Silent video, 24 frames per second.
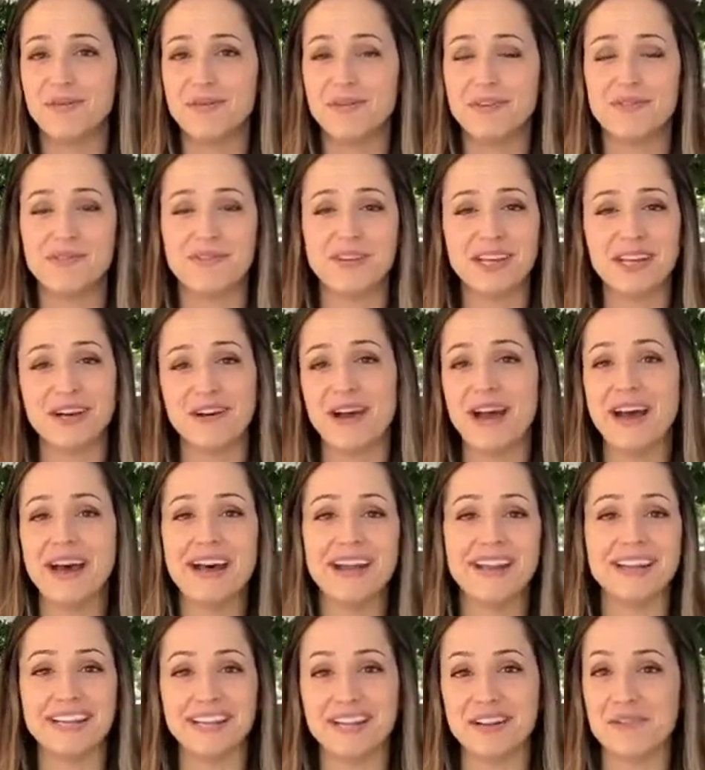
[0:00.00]
We figure out
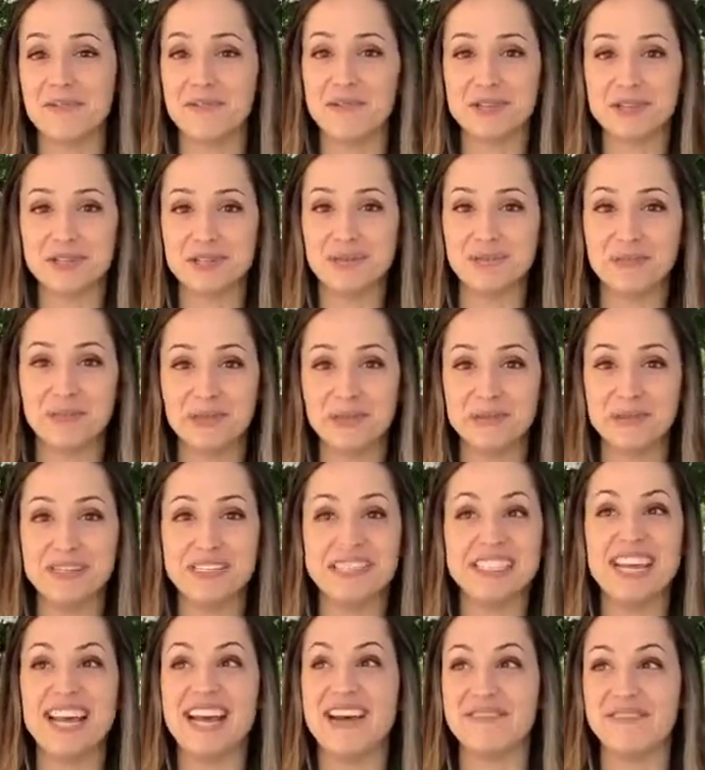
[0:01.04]
how to get Original Blue
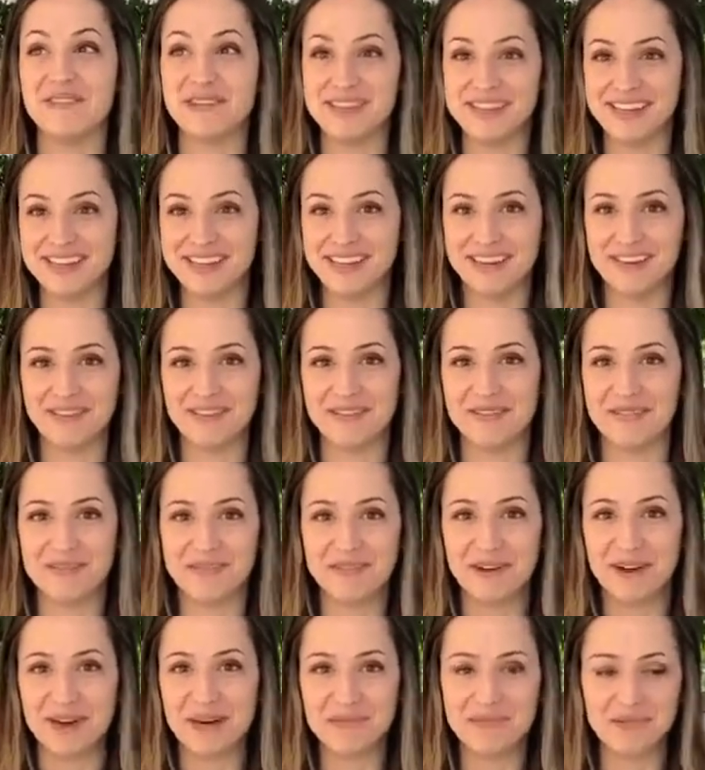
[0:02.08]
into everything here on
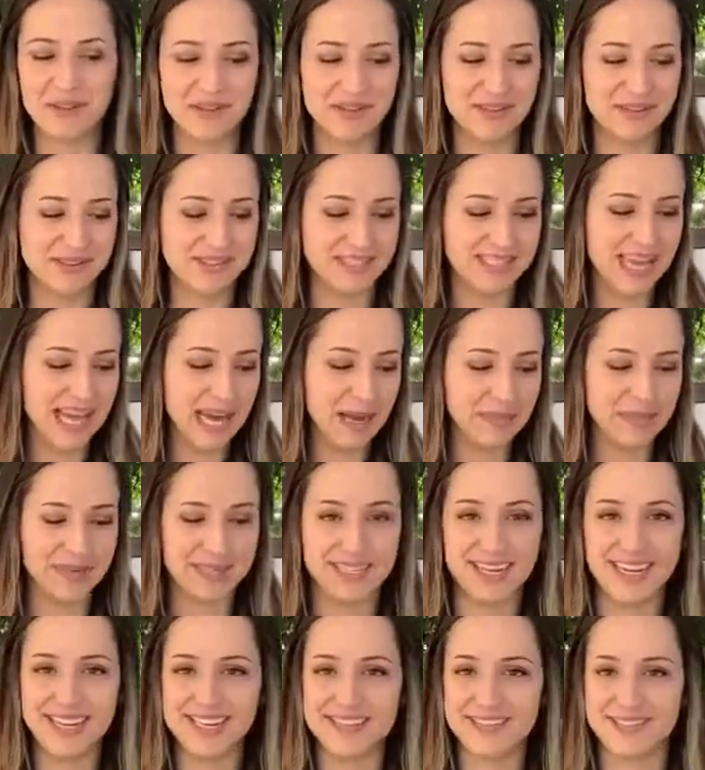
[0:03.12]
the farm, whether it's
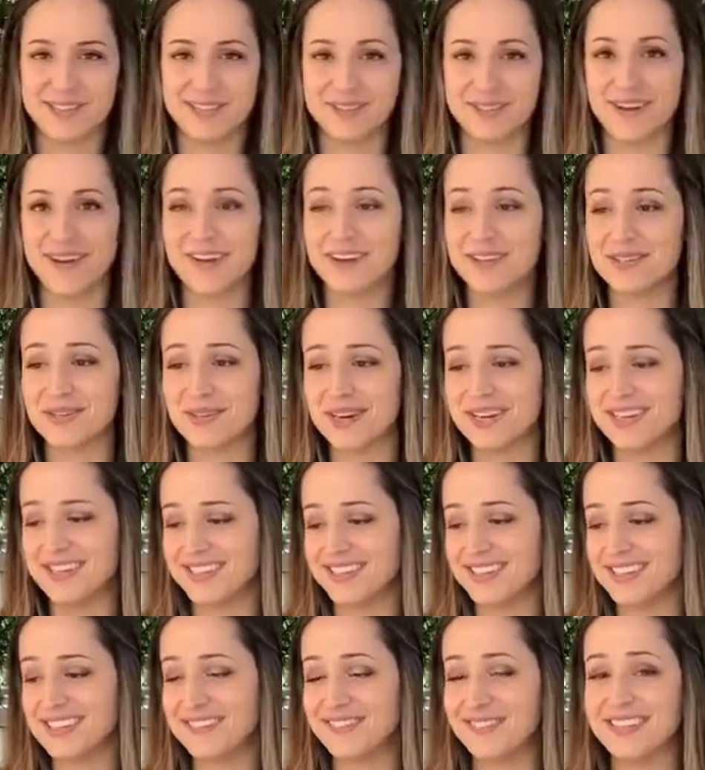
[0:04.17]
appetizers, entrees,
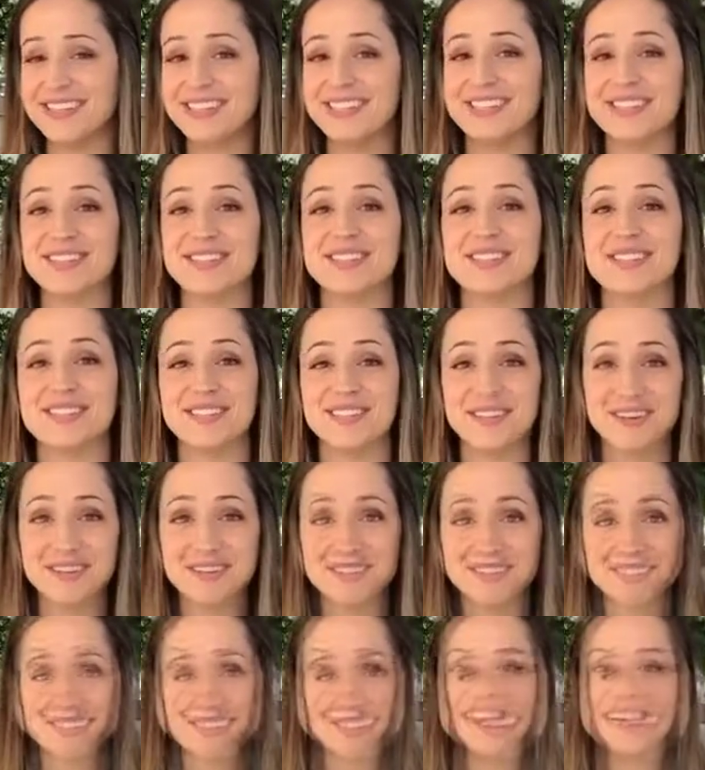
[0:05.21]
and even into
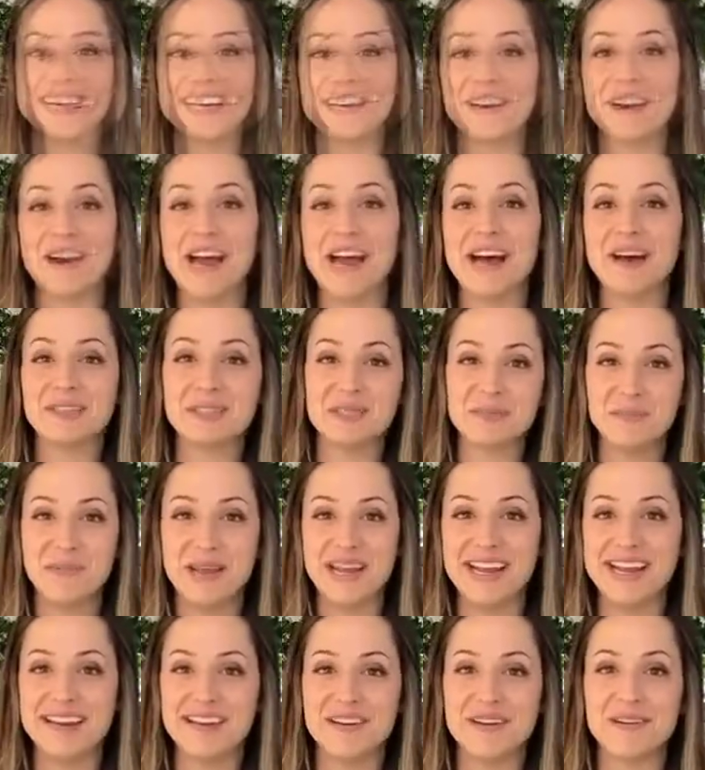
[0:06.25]
dessert, like our
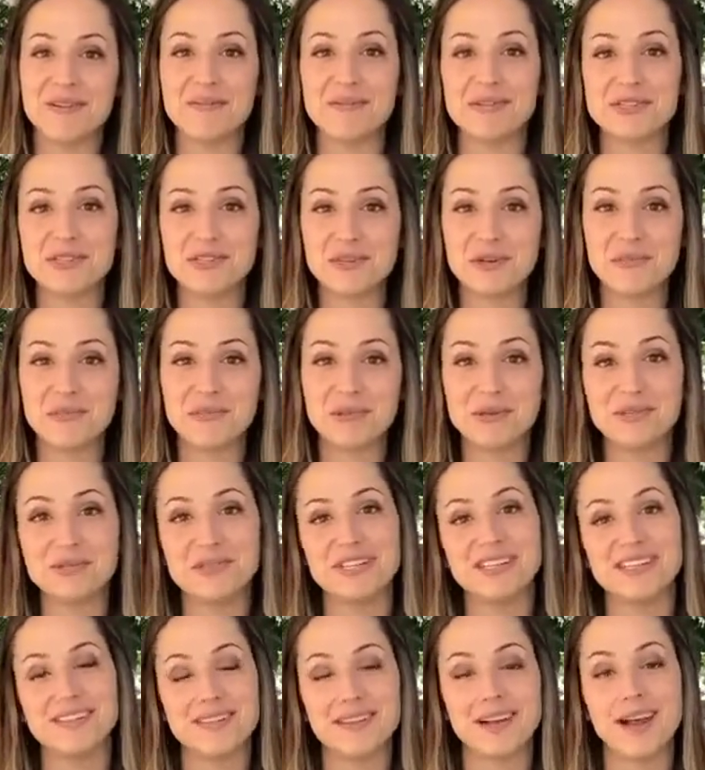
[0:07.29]
house-made Original Blue
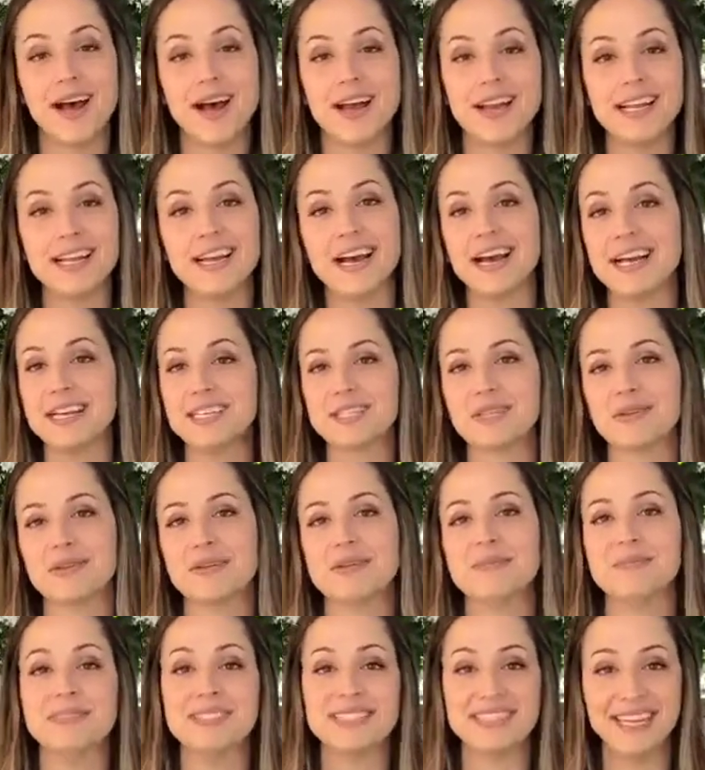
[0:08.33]
cheese and honey ice
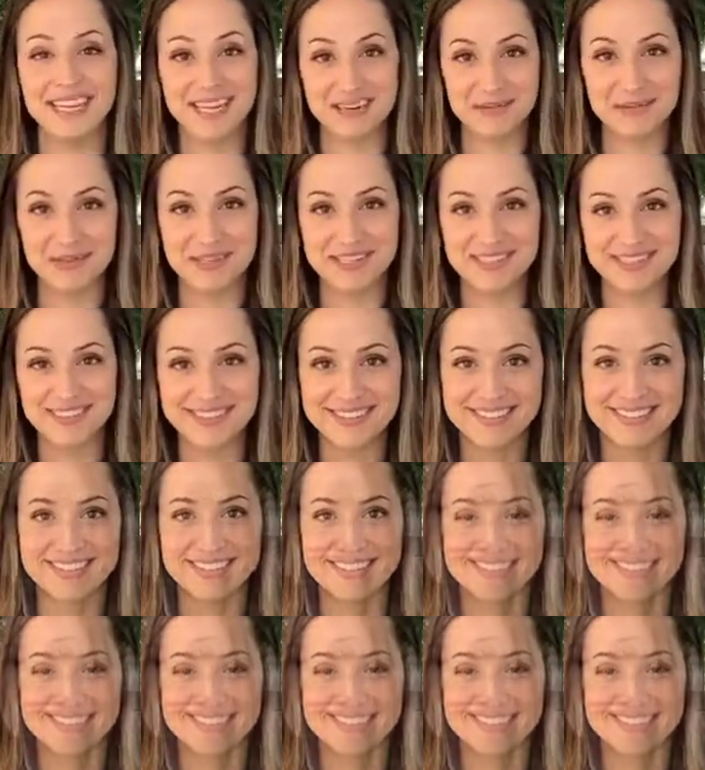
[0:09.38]
cream sandwiches.